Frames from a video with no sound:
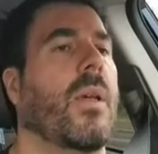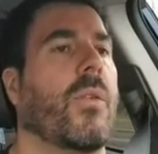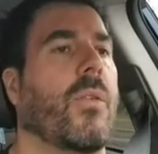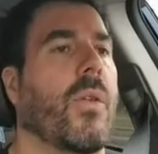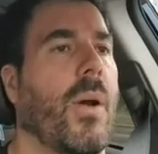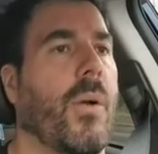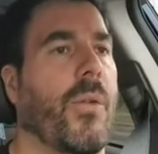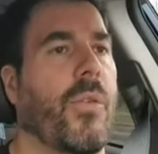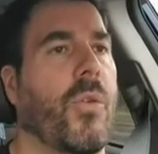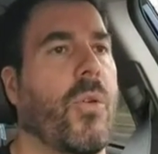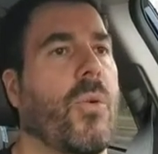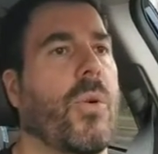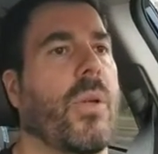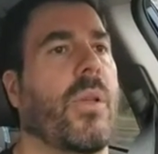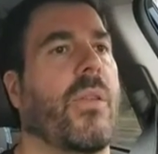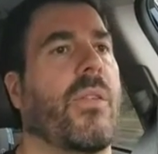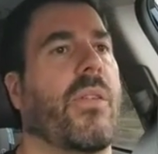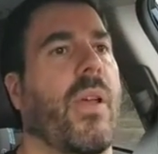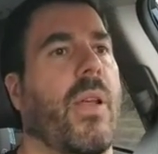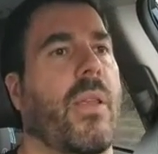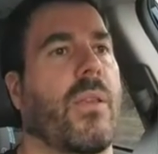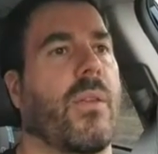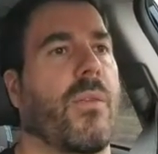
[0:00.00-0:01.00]
So I was doing
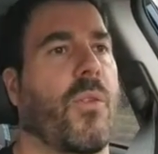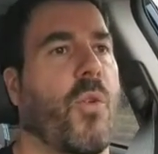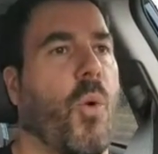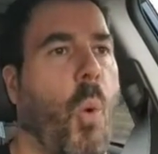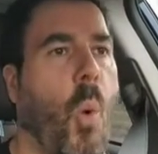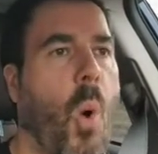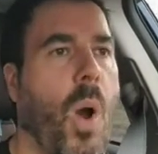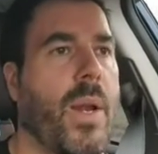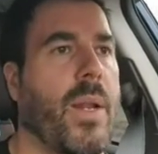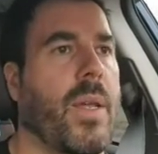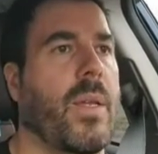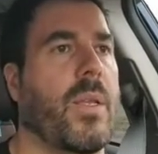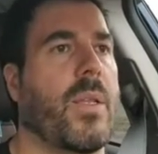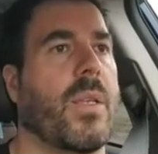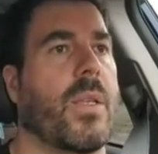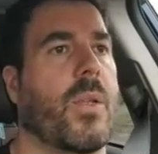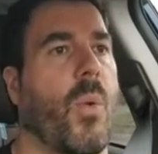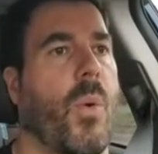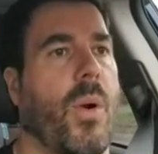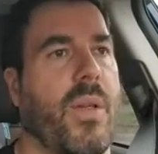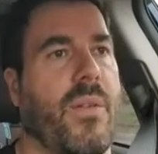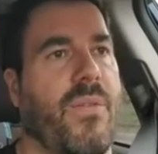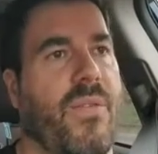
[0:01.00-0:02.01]
sets of 20 to
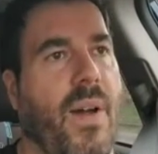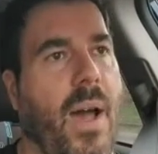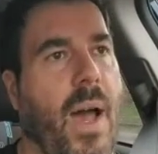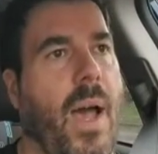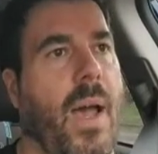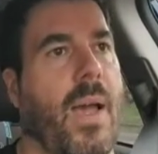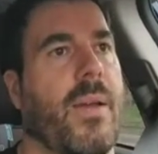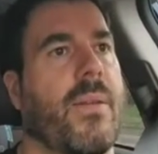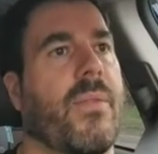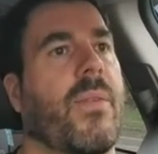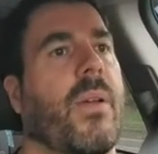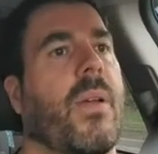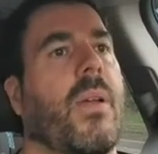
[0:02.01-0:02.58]
25